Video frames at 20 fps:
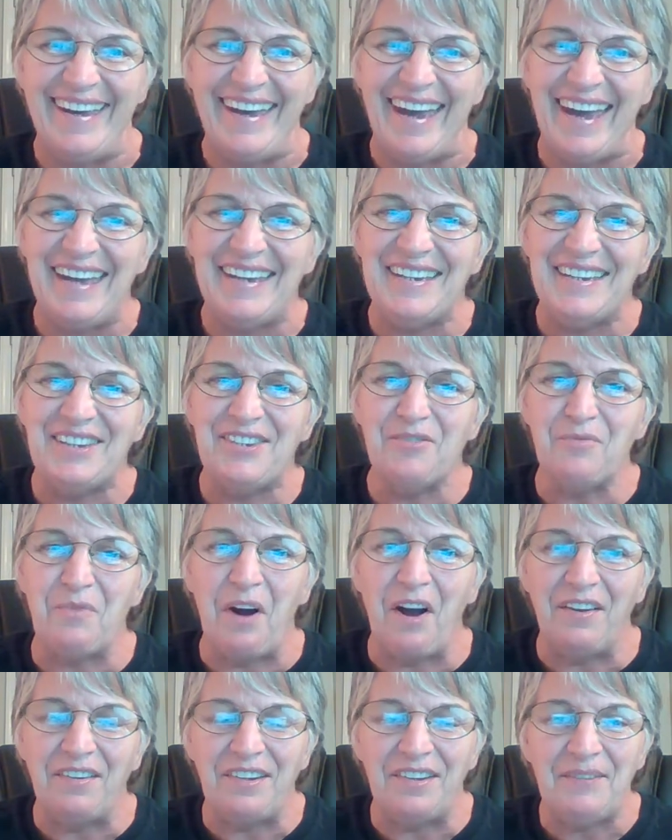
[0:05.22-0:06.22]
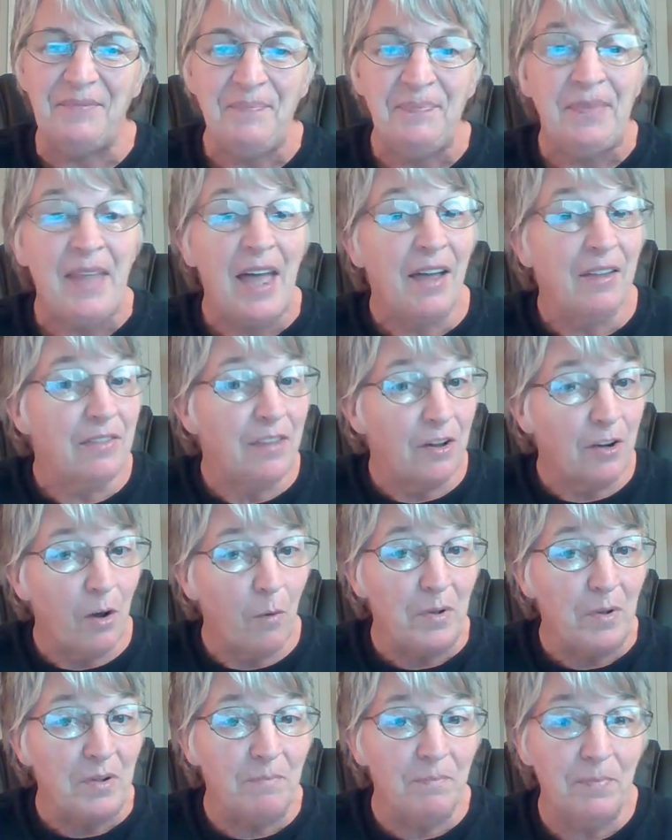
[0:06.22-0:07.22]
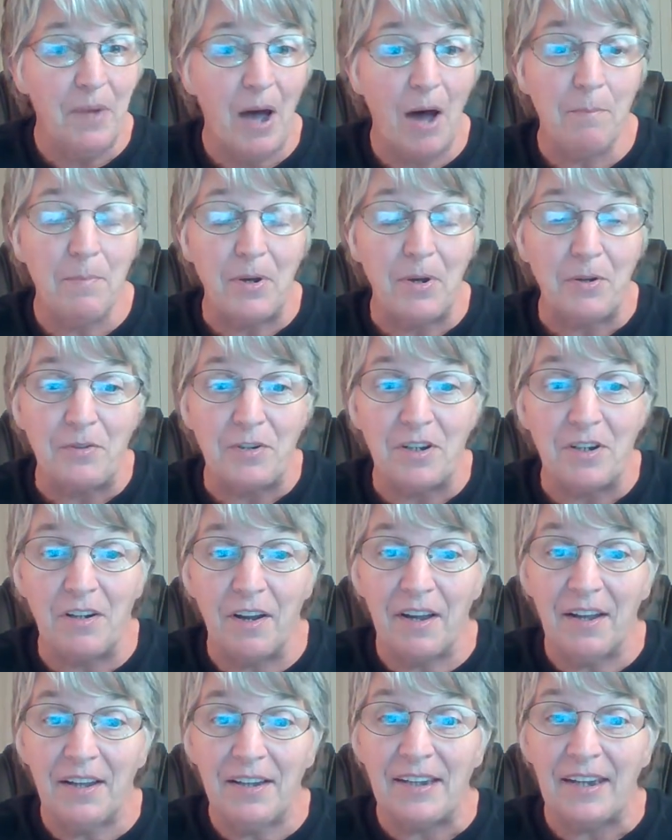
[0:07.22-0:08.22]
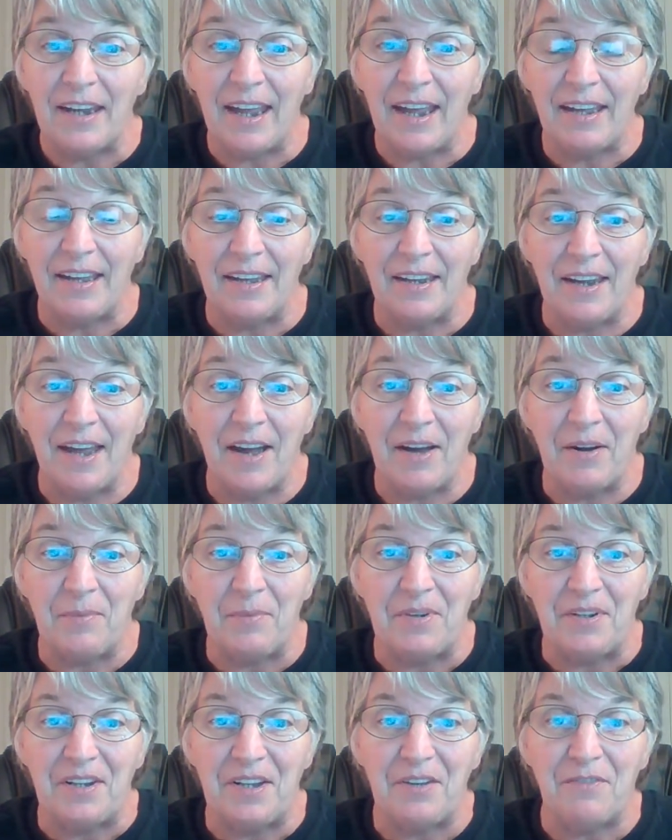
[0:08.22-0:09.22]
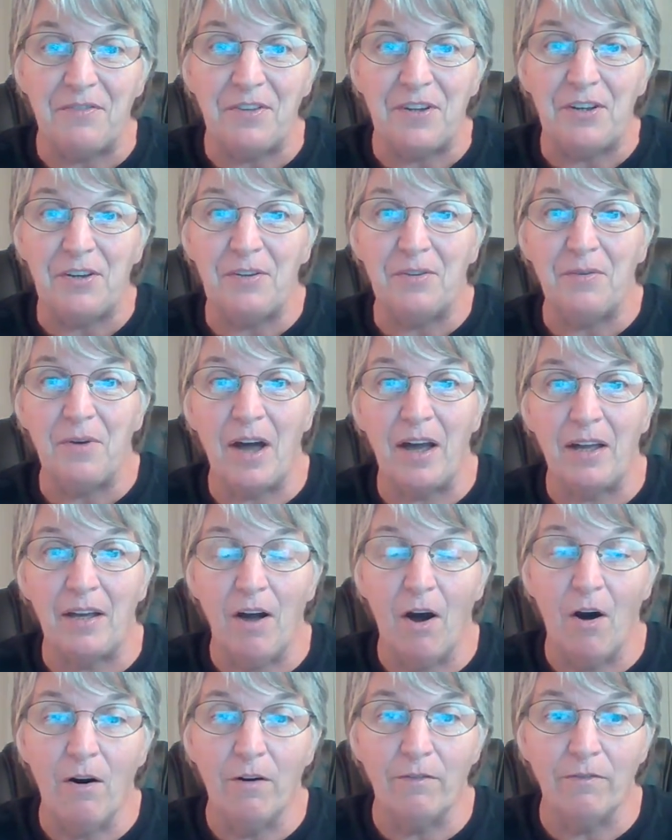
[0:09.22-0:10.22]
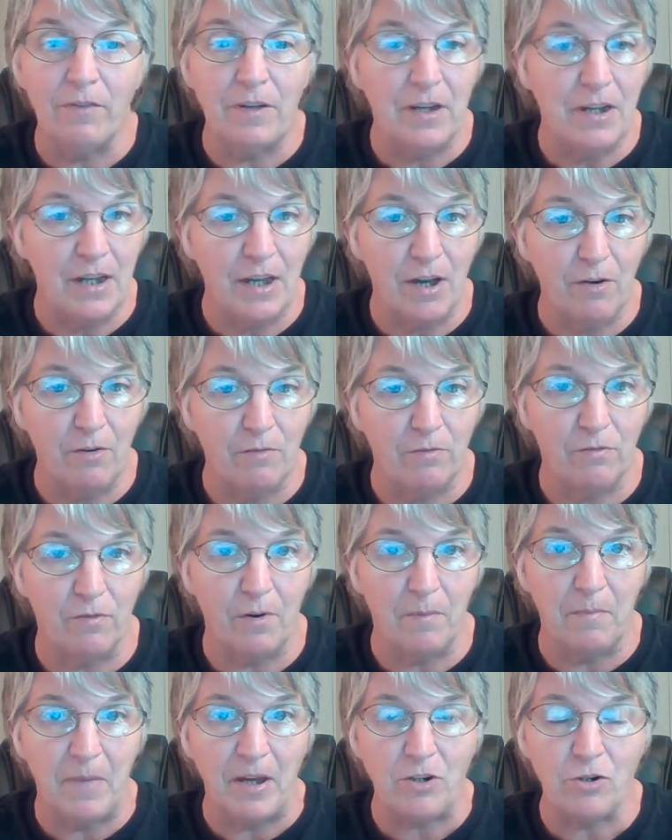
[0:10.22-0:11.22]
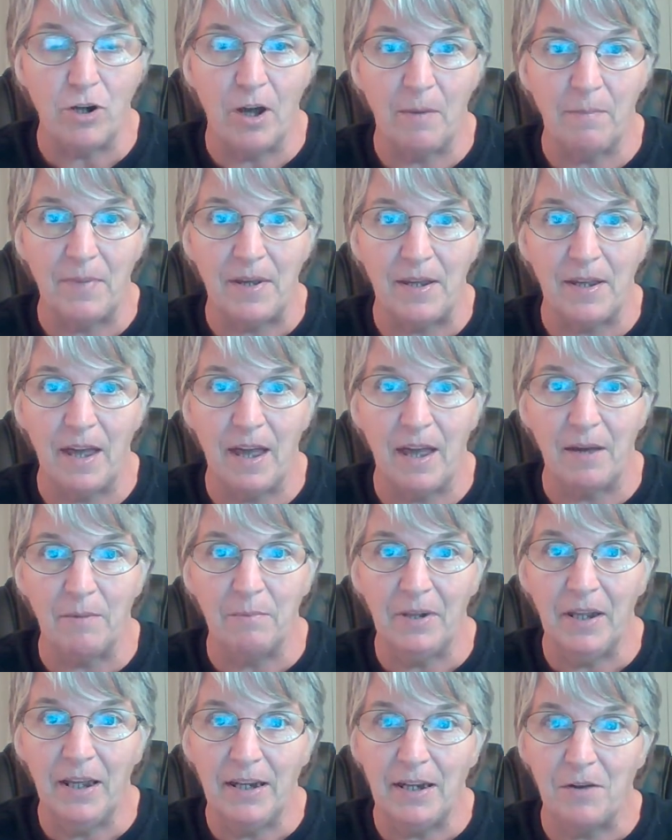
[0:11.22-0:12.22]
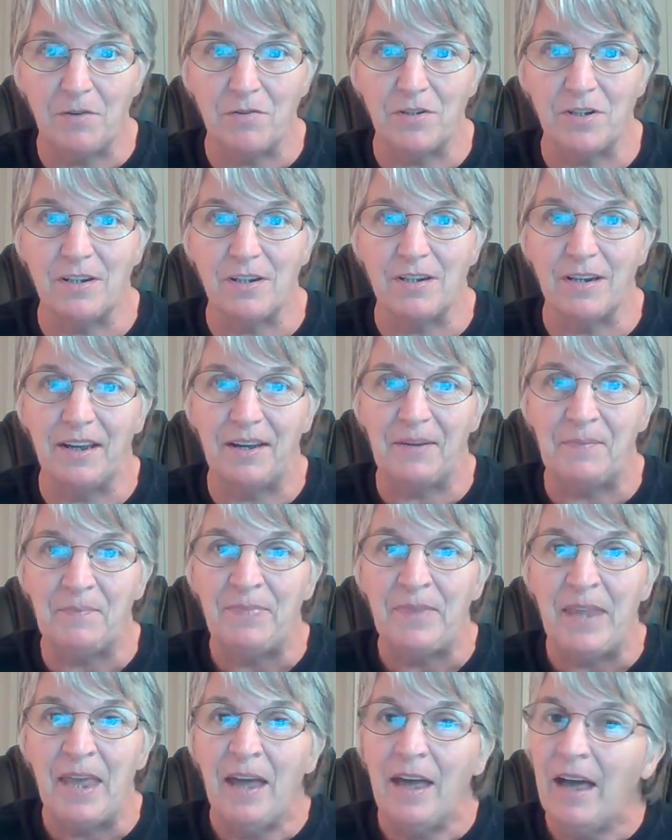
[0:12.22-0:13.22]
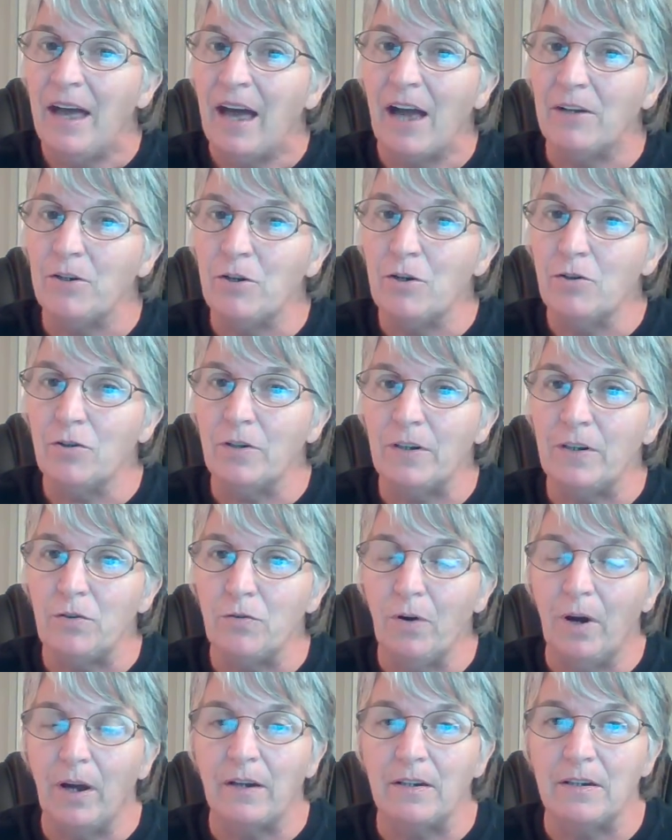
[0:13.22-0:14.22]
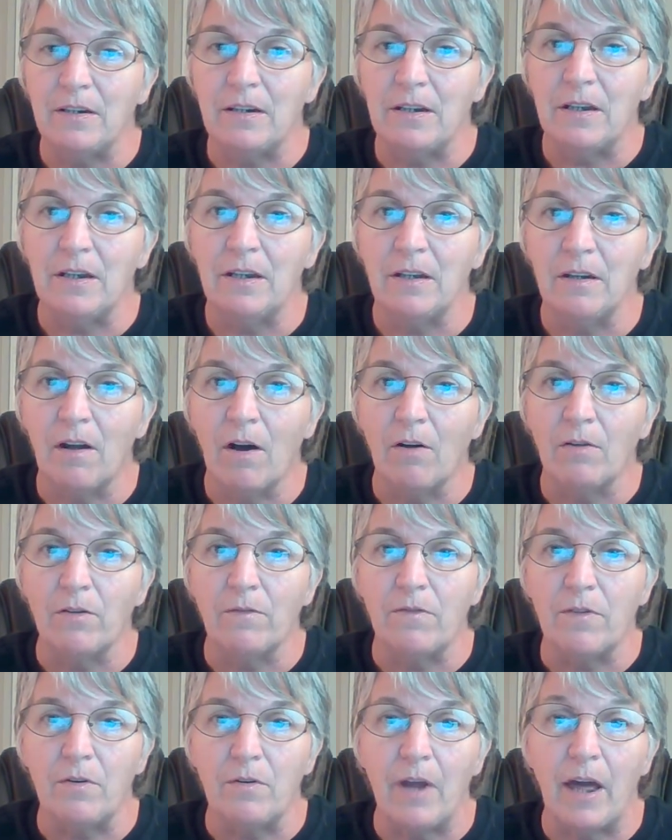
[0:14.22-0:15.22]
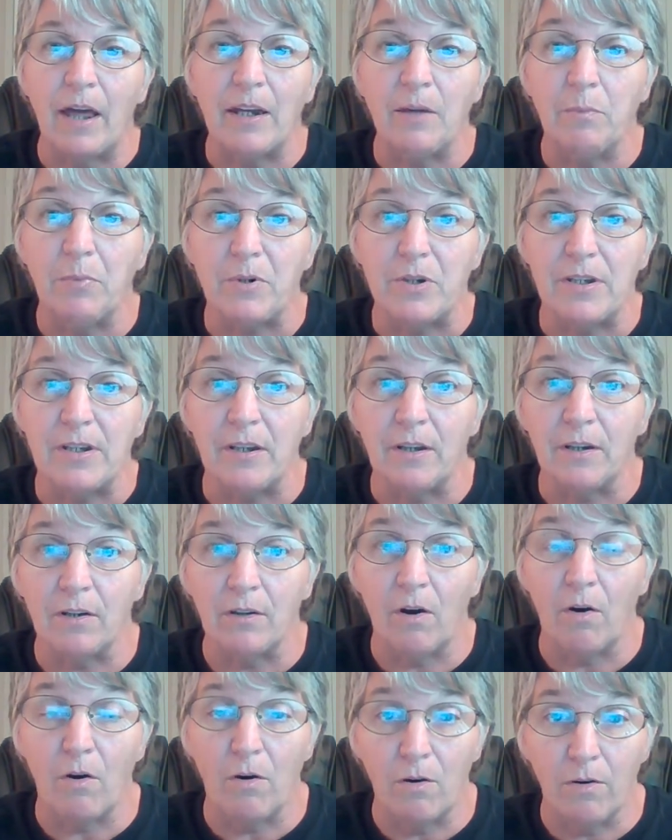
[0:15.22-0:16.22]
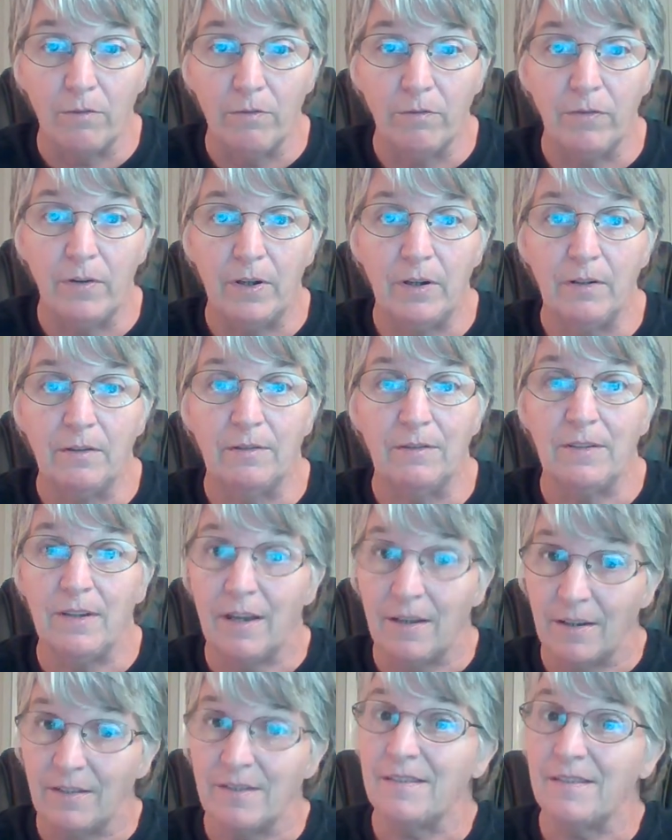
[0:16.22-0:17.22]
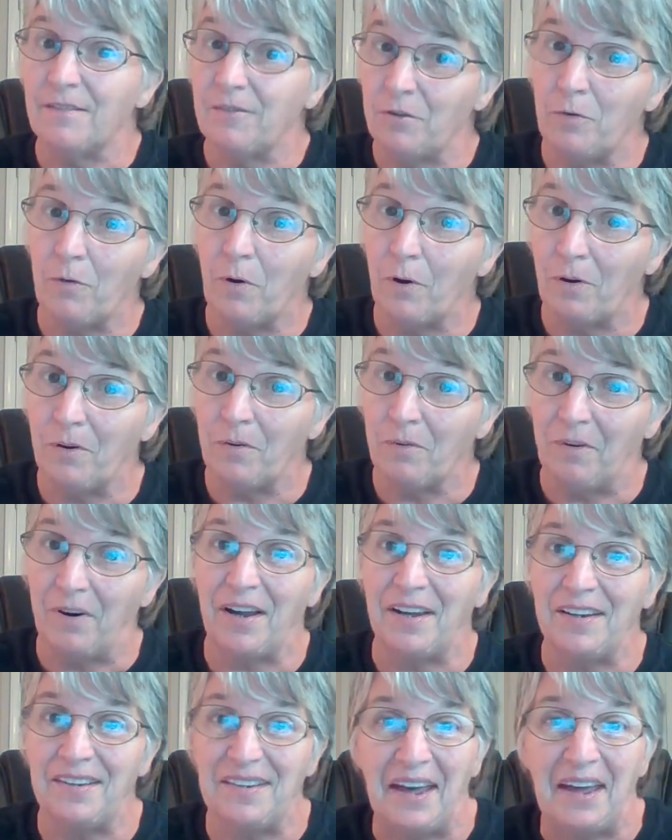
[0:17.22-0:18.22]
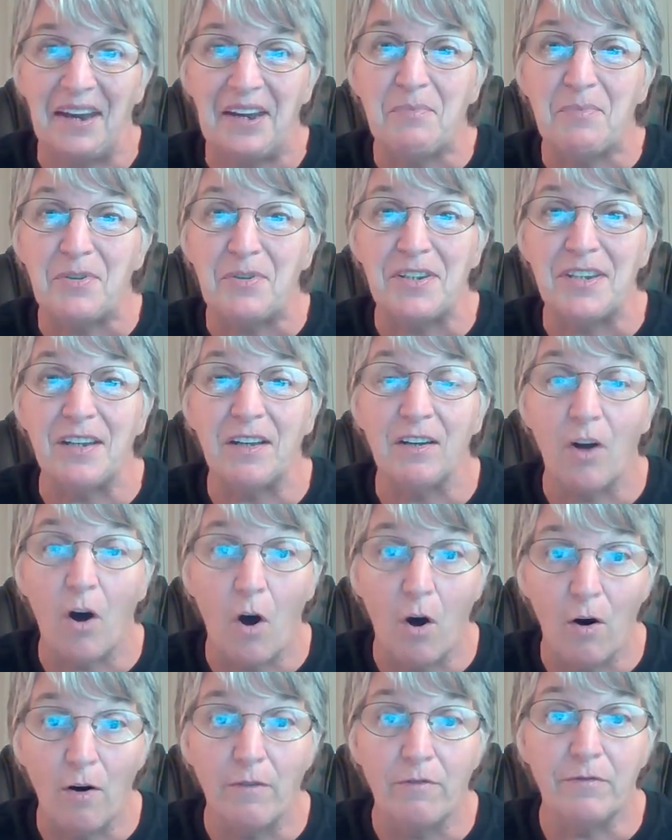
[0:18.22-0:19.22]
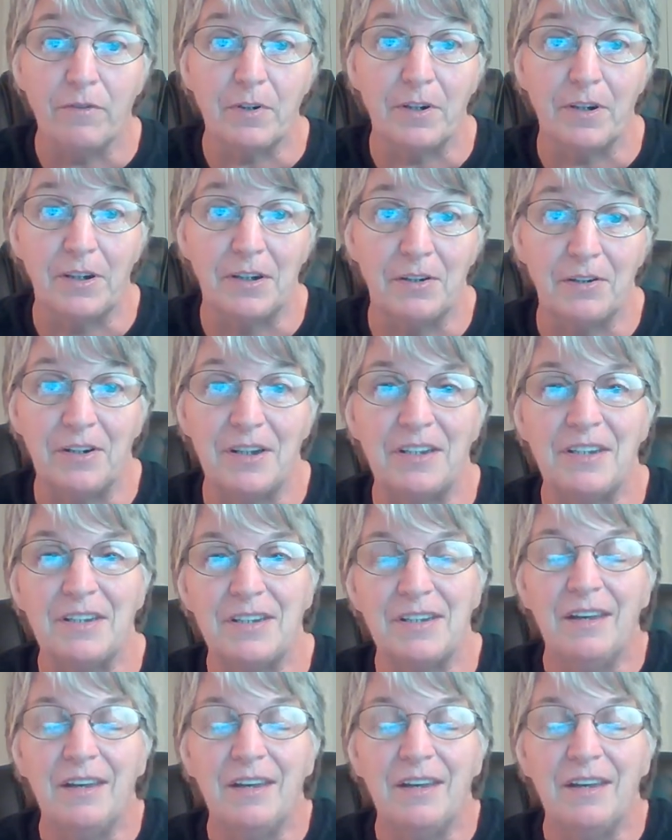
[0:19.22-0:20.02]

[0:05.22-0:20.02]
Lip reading: Hey, it's Rhonda. Thought I would pop on tonight and I would give you a haul video from my shopping at Plato's today. I usually try to hit all of their 90% off. Yes, you heard it right, 90% off clearance.